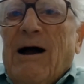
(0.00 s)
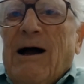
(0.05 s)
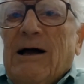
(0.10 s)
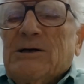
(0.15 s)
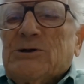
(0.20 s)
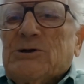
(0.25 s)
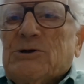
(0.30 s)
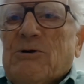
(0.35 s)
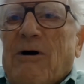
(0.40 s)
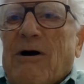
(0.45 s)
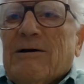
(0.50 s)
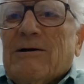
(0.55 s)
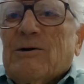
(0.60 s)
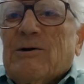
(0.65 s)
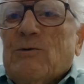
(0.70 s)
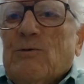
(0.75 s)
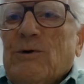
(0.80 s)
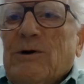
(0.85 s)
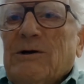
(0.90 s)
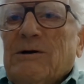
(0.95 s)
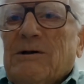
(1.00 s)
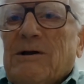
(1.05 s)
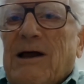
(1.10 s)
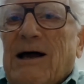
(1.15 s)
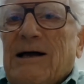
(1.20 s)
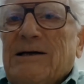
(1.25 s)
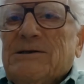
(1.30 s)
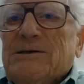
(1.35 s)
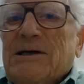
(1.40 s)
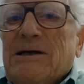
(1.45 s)
I started
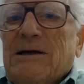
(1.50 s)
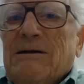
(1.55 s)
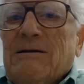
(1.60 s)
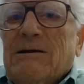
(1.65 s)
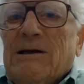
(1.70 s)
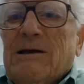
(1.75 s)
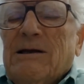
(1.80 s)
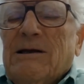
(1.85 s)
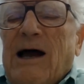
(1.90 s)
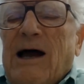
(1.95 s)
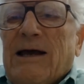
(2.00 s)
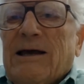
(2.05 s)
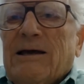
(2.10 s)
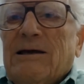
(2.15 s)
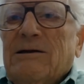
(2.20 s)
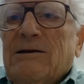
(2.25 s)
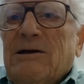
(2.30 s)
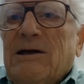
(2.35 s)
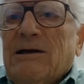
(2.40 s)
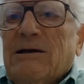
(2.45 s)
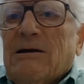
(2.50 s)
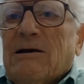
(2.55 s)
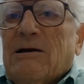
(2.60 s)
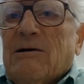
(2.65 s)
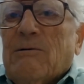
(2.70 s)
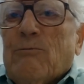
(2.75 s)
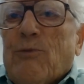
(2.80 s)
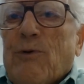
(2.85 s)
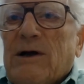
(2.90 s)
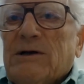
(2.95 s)
realizing that I can get a
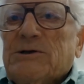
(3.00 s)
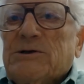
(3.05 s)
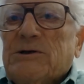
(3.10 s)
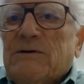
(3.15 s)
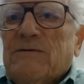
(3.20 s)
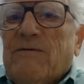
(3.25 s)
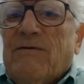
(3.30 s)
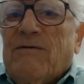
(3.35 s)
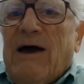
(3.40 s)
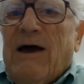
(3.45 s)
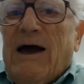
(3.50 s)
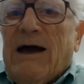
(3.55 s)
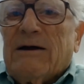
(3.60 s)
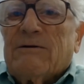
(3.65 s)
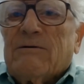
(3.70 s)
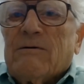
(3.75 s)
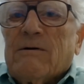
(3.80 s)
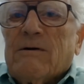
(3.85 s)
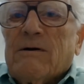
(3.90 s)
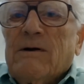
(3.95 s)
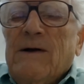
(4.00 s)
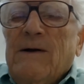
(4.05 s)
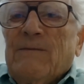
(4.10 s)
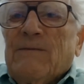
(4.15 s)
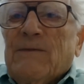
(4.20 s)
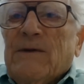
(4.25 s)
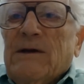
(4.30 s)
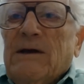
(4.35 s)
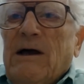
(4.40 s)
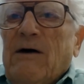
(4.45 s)
compression factor
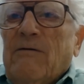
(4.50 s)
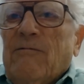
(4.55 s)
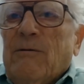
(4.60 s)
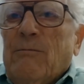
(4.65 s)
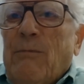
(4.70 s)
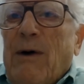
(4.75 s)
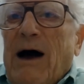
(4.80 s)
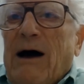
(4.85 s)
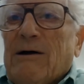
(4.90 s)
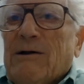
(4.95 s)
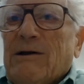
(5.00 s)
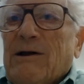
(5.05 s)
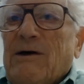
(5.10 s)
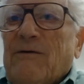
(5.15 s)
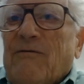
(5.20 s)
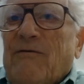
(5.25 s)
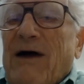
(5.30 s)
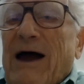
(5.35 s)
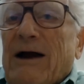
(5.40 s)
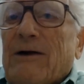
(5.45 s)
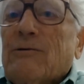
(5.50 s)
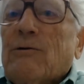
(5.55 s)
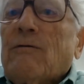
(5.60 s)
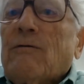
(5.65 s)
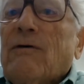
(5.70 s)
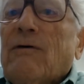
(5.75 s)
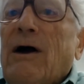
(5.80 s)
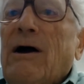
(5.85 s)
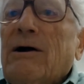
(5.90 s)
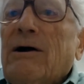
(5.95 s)
of about a factor
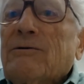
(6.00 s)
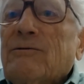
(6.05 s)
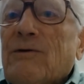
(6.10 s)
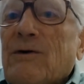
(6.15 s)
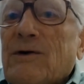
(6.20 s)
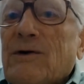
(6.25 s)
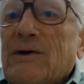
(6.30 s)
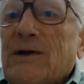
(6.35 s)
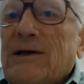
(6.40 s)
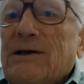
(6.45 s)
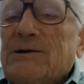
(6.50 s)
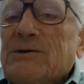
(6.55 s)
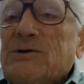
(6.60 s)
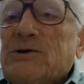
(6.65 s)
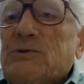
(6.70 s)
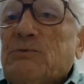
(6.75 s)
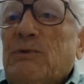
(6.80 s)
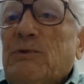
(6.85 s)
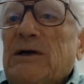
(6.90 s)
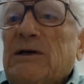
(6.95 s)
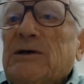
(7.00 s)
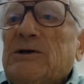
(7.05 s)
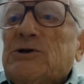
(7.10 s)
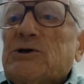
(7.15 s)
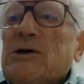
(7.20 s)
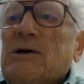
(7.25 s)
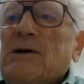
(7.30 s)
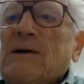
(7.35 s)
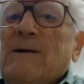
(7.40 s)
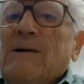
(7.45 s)
of 100 in
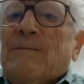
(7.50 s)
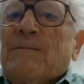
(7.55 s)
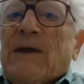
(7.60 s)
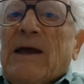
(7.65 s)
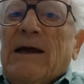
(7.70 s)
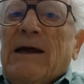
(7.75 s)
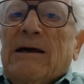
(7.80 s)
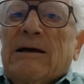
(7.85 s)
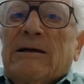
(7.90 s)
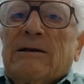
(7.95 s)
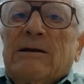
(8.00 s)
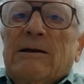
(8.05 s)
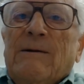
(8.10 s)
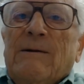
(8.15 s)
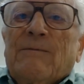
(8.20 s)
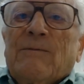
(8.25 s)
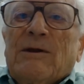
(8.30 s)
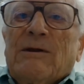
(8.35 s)
speech. And